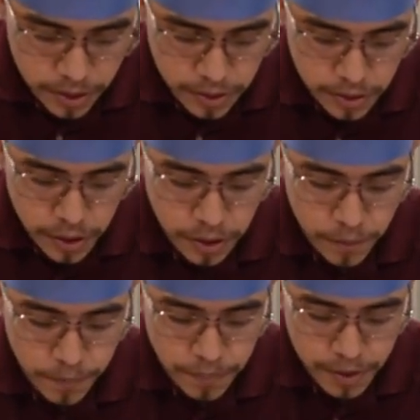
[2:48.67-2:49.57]

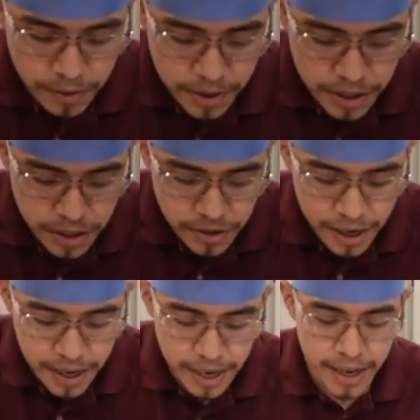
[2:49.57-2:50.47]
So we're gonna
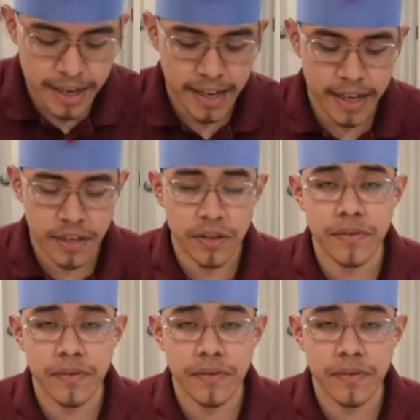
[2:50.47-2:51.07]
try and get